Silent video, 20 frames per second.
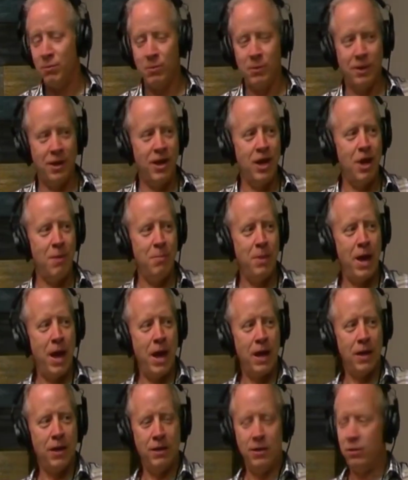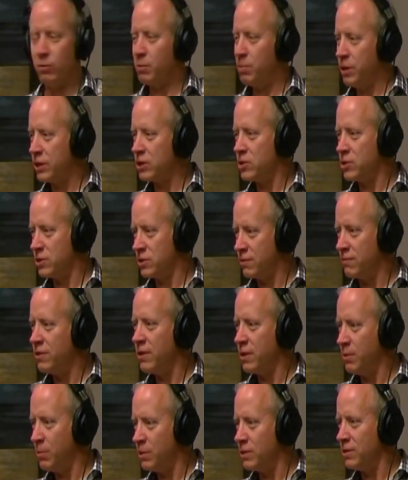We got back, and there were pictures of
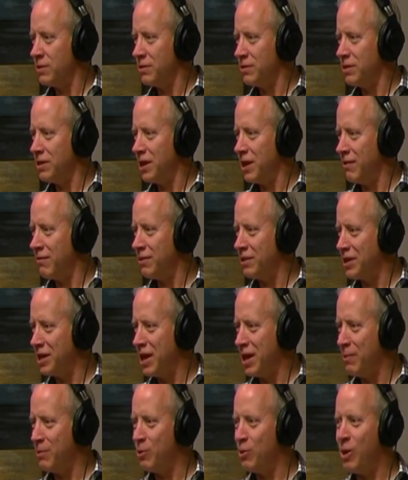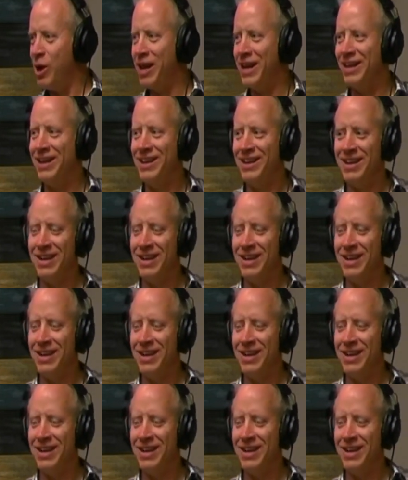him and Kevin Campbell White.